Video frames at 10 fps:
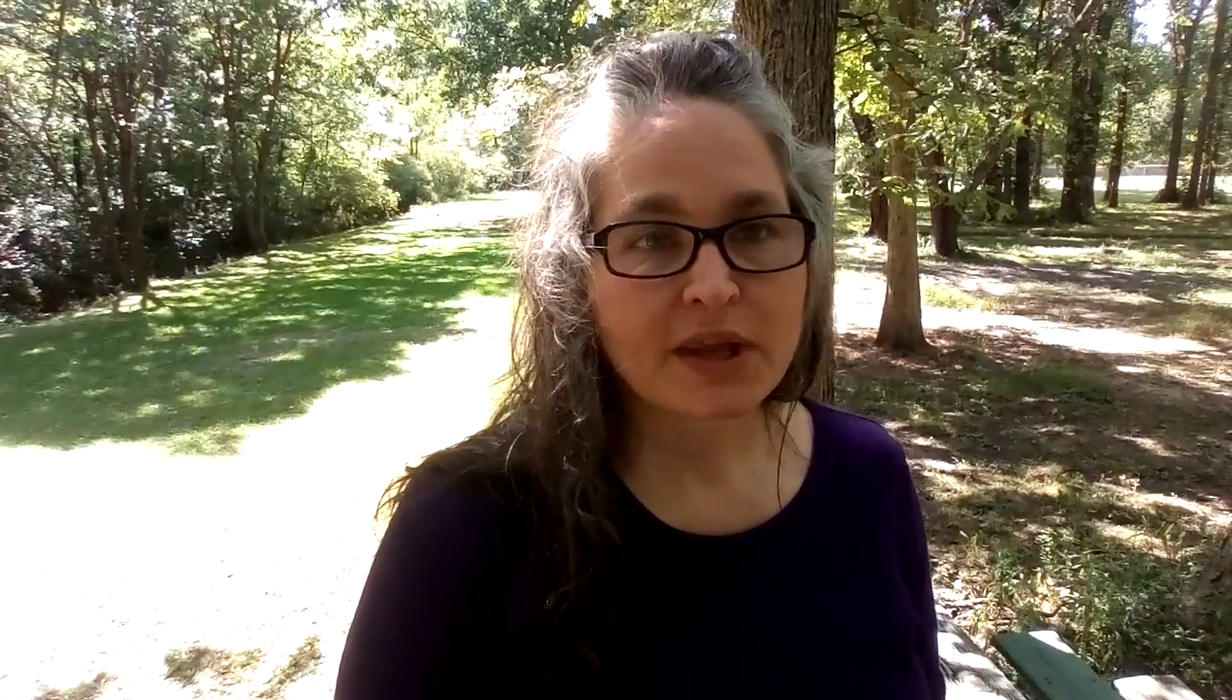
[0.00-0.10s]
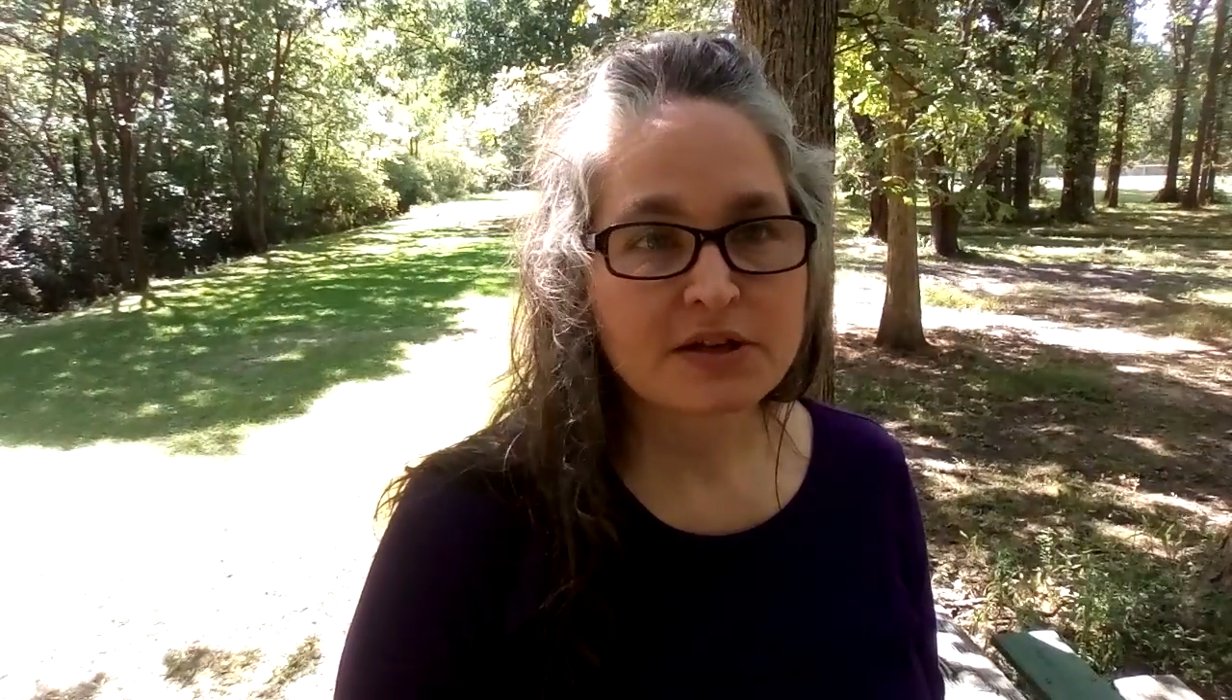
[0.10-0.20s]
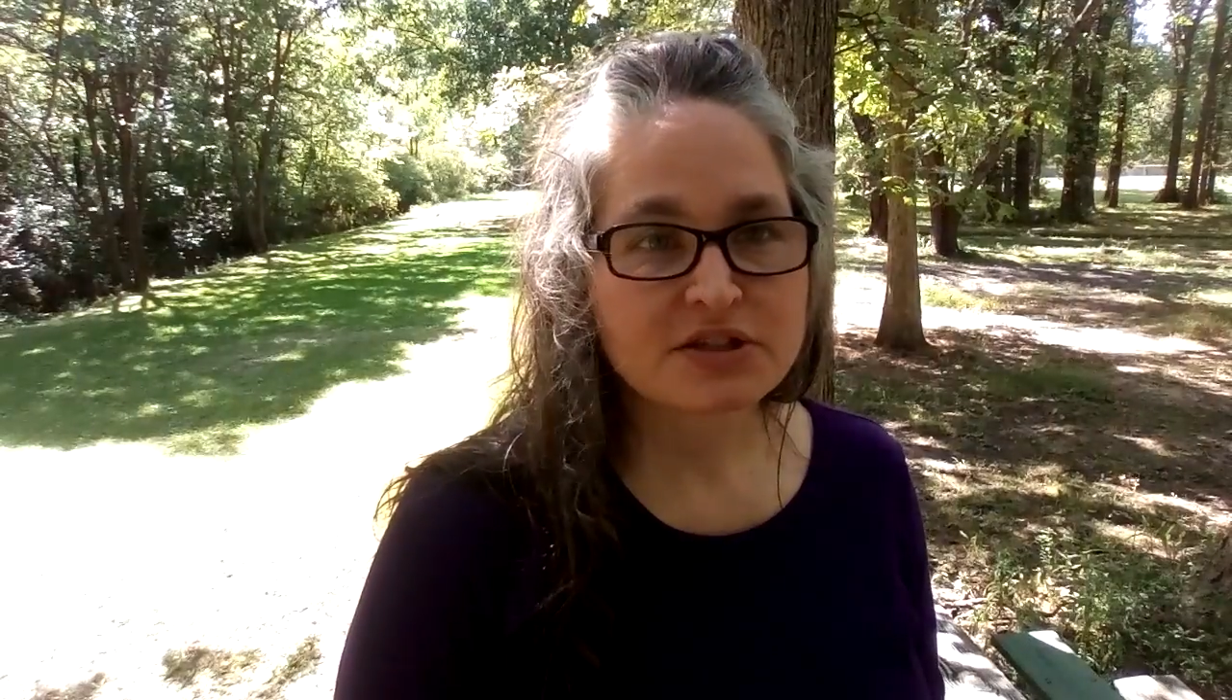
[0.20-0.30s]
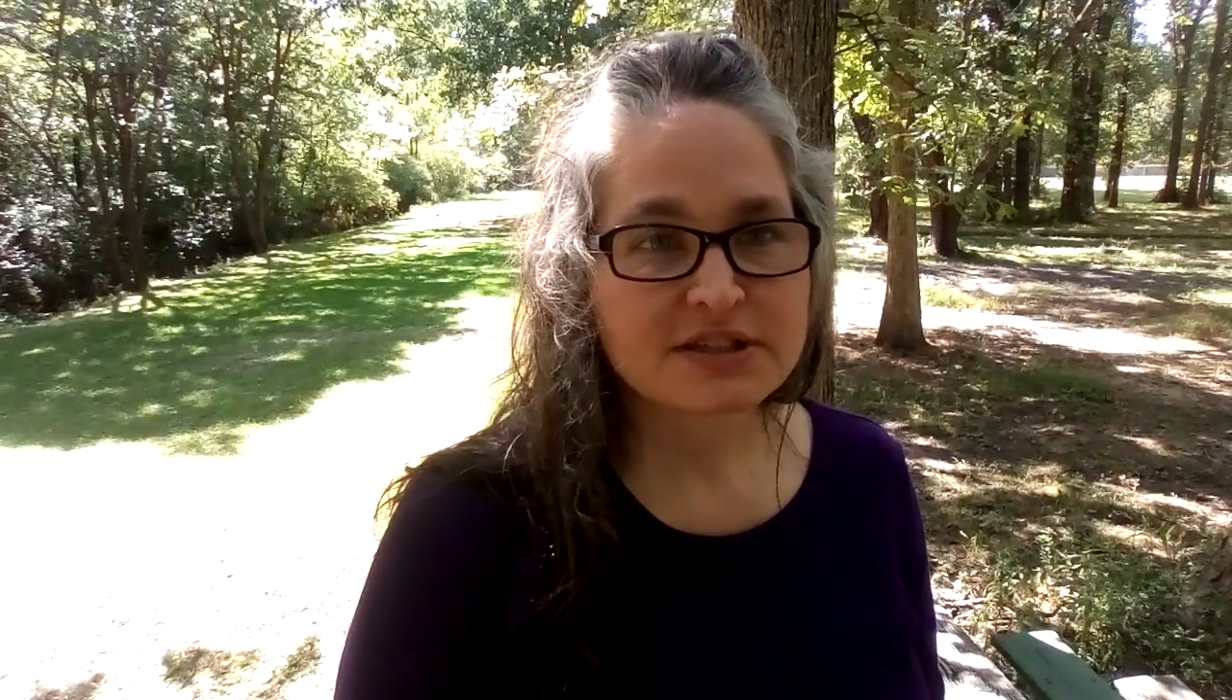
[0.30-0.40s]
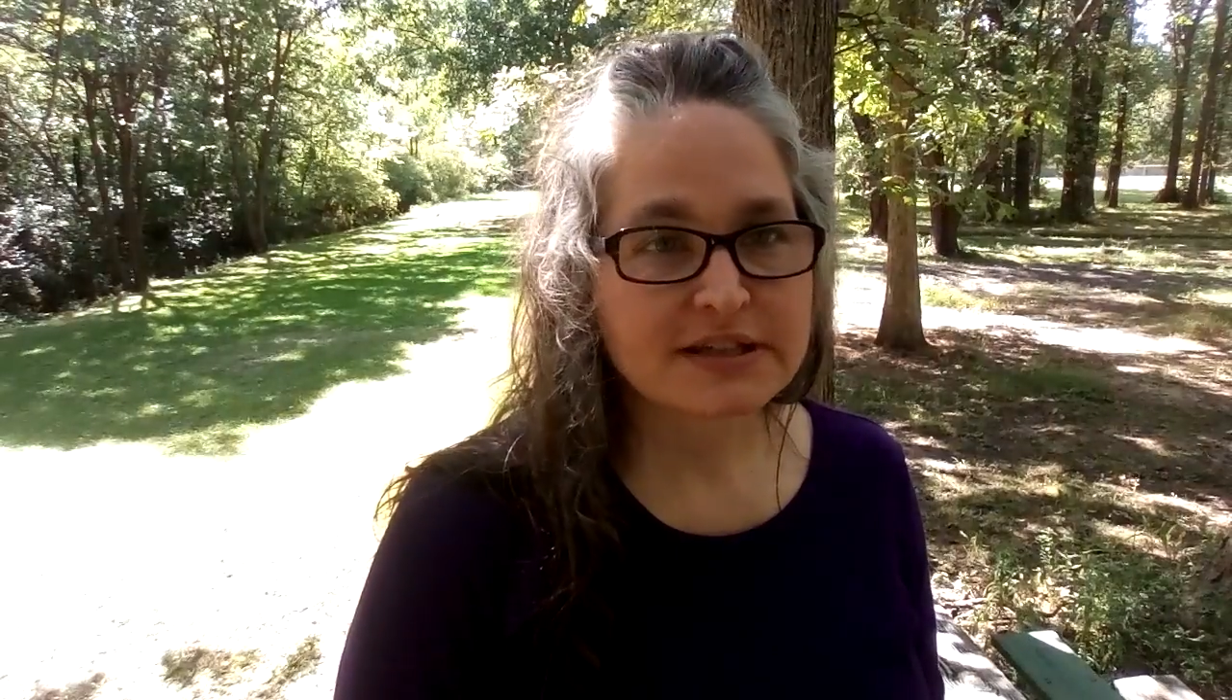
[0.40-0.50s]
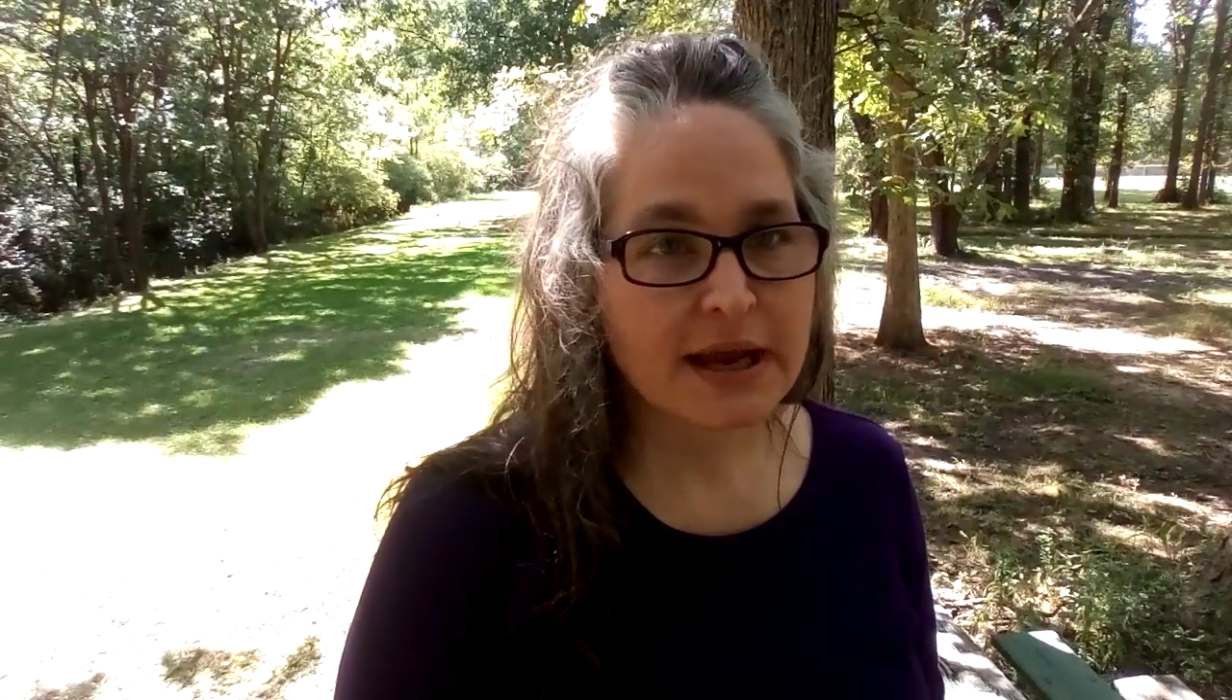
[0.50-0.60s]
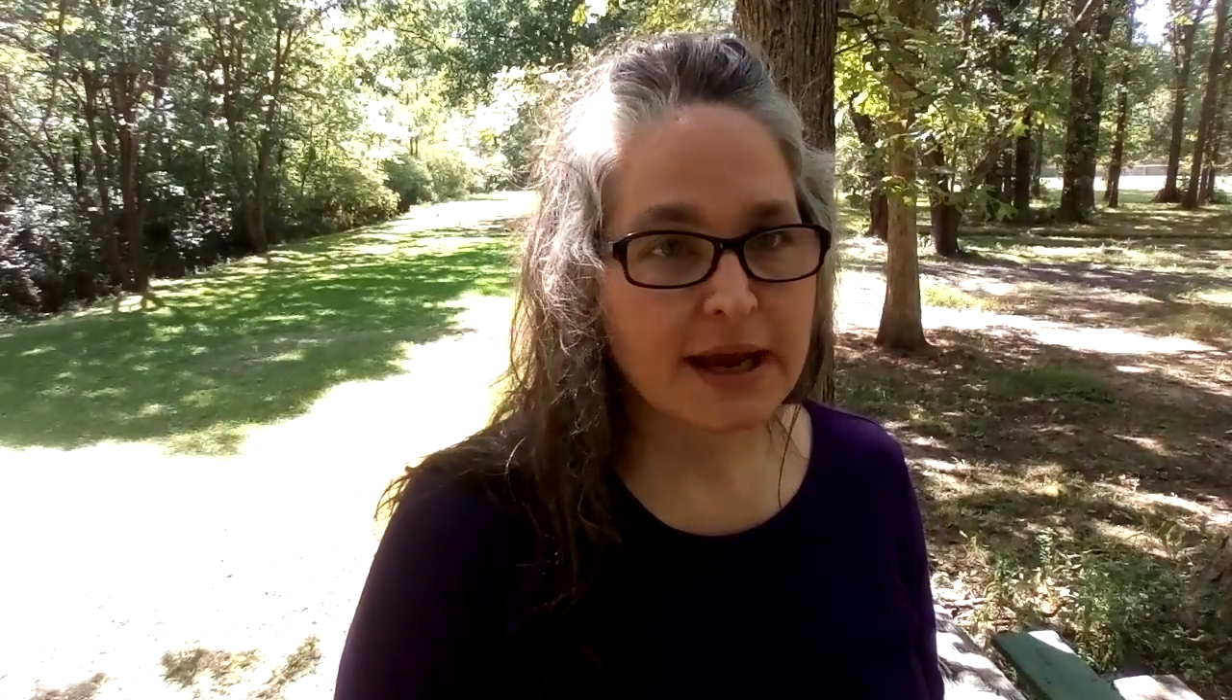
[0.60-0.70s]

It just